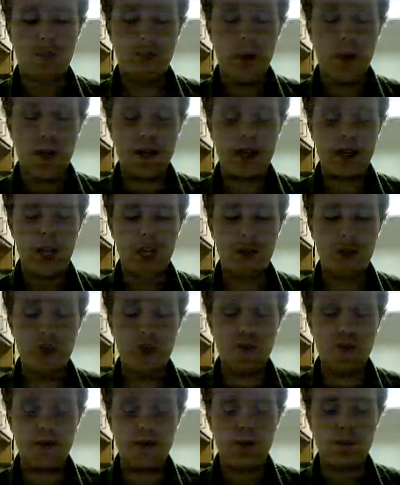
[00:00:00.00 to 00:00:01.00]

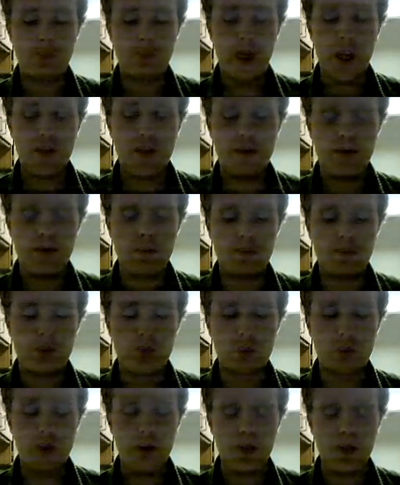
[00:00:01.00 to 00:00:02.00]
Medications are made from
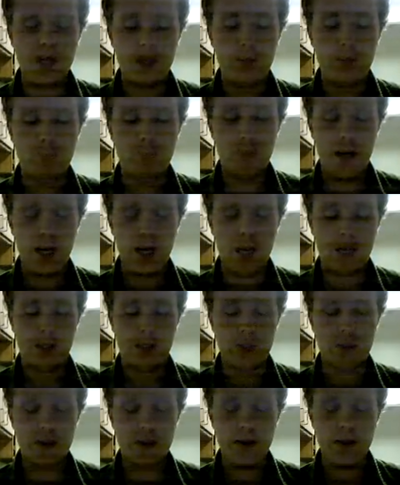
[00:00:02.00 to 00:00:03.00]
petroleum
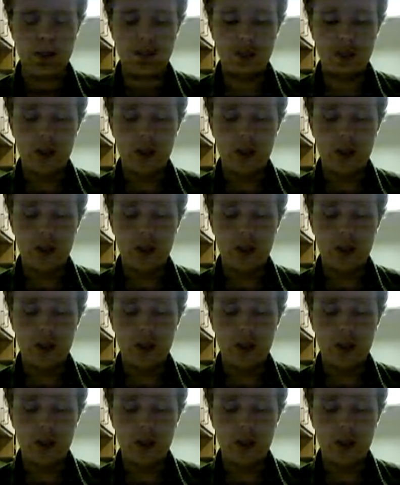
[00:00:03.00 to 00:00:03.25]
bonds,